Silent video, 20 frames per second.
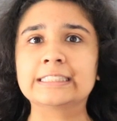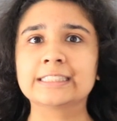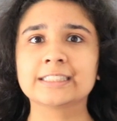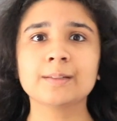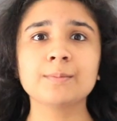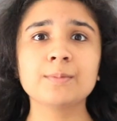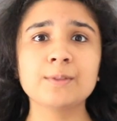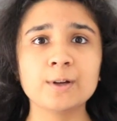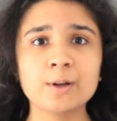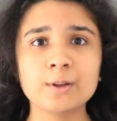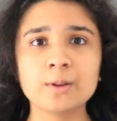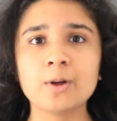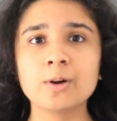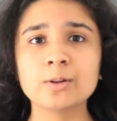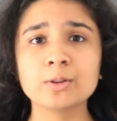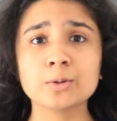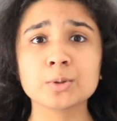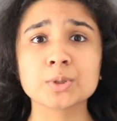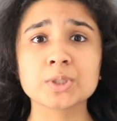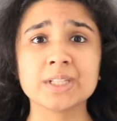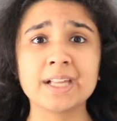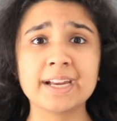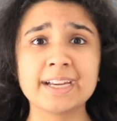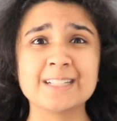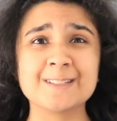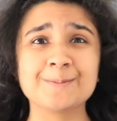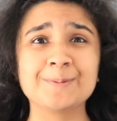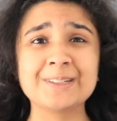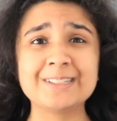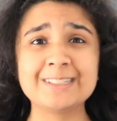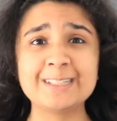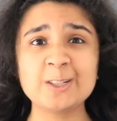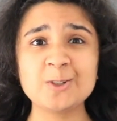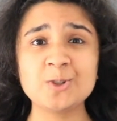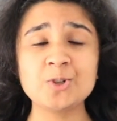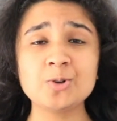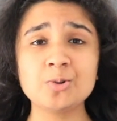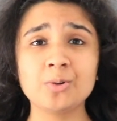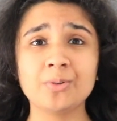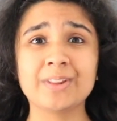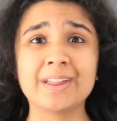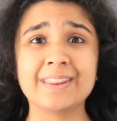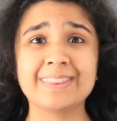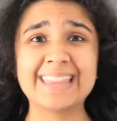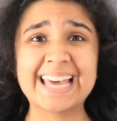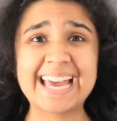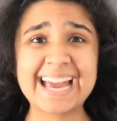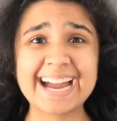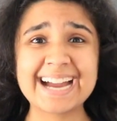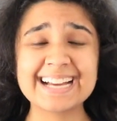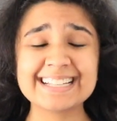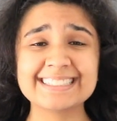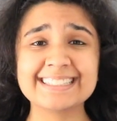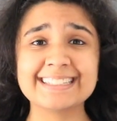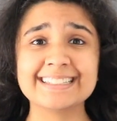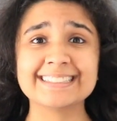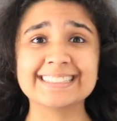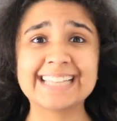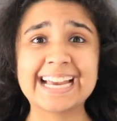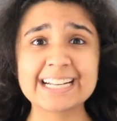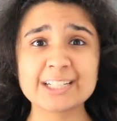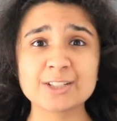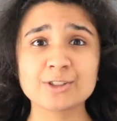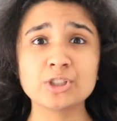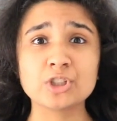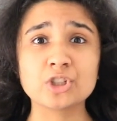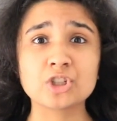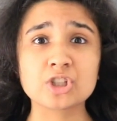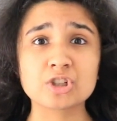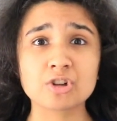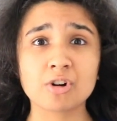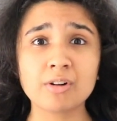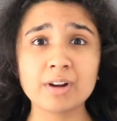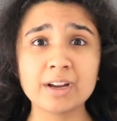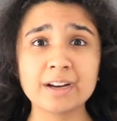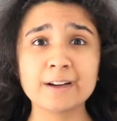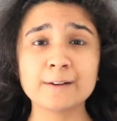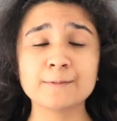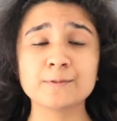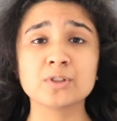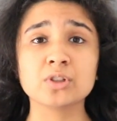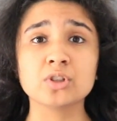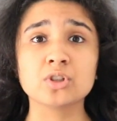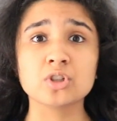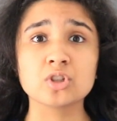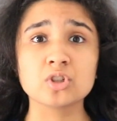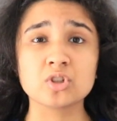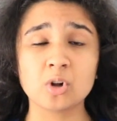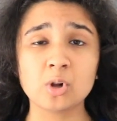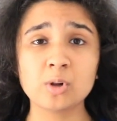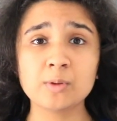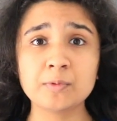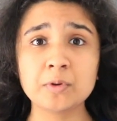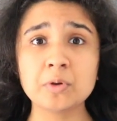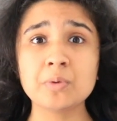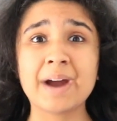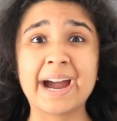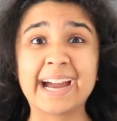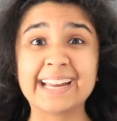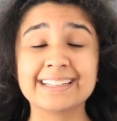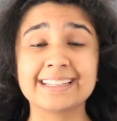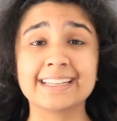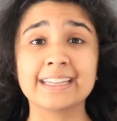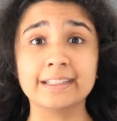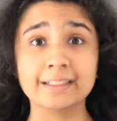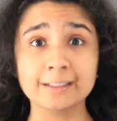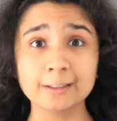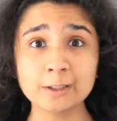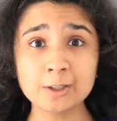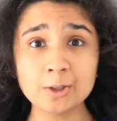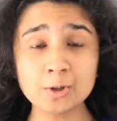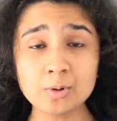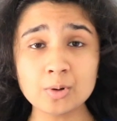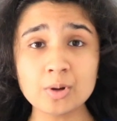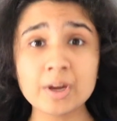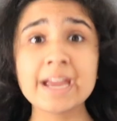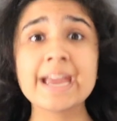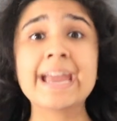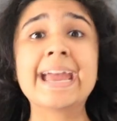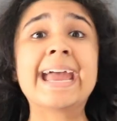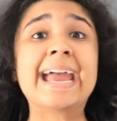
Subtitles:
something along those lines. But did you know that that acid is actually strong enough to dissolve you and kill you?